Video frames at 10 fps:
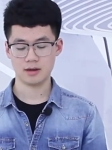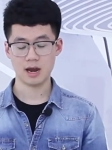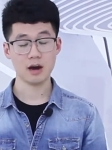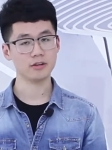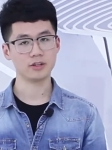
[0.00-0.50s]

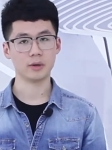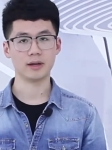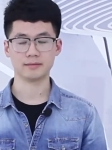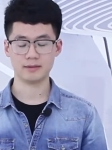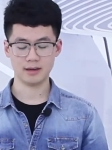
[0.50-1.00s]
How to do
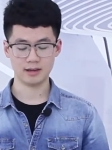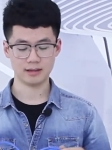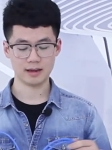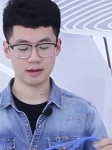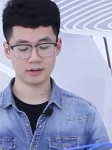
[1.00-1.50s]
it?
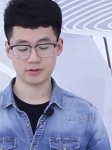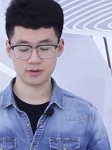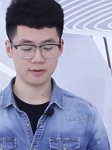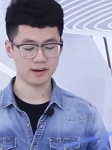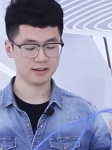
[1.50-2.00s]
It's
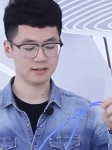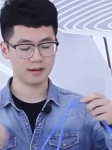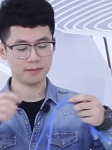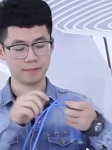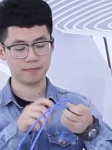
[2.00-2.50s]
super easy.